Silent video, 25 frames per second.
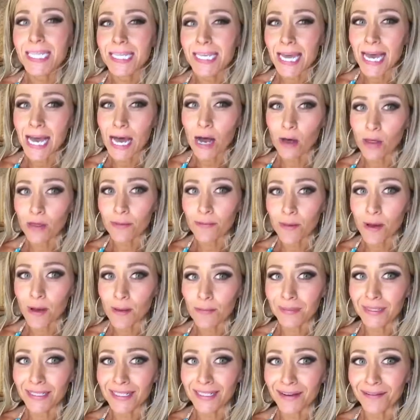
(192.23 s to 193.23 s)
Yeah, all the
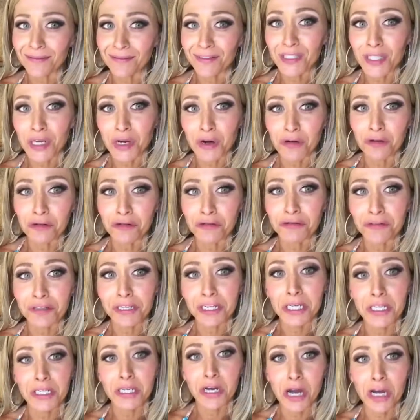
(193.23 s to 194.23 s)
mom stuff. So
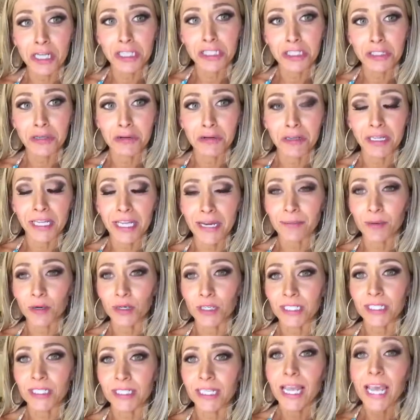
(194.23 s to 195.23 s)
the not so
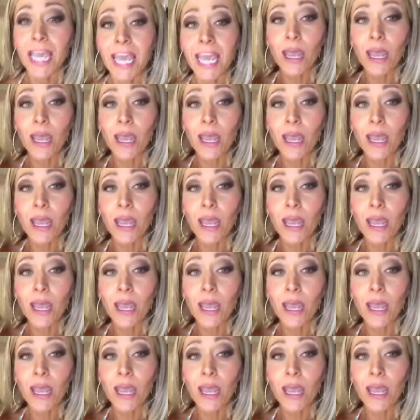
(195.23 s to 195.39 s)
glamorous.